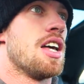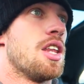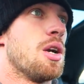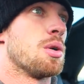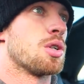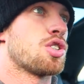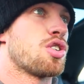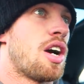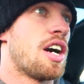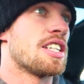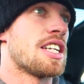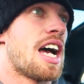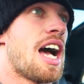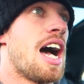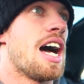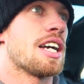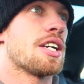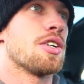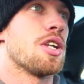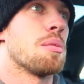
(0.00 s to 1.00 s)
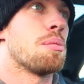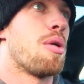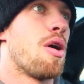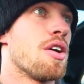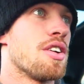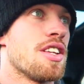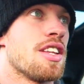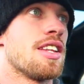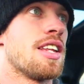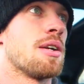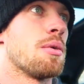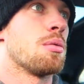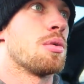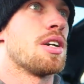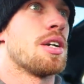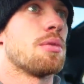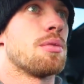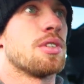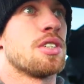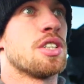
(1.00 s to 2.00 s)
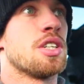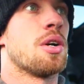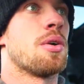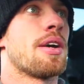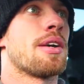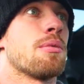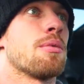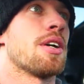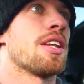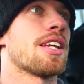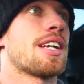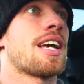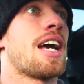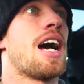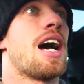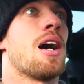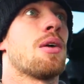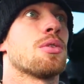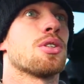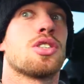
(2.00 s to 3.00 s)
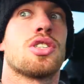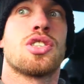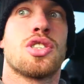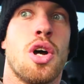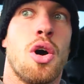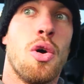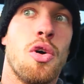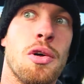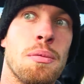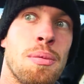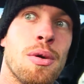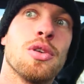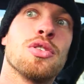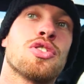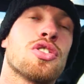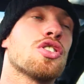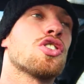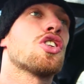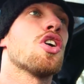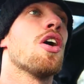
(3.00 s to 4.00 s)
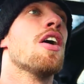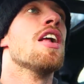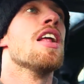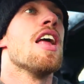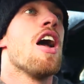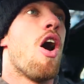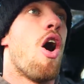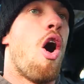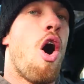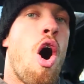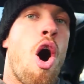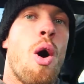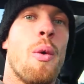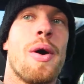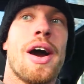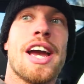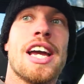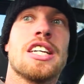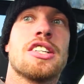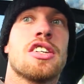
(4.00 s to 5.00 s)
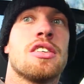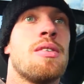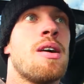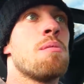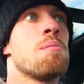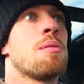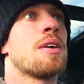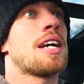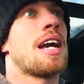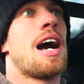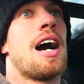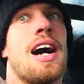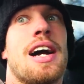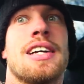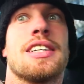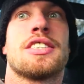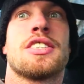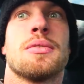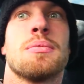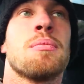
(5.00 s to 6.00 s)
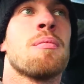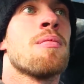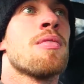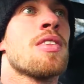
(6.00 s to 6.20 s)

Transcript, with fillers: they always trying to argue the point that it, you know, it, when the car was sold, but to, always remember guys,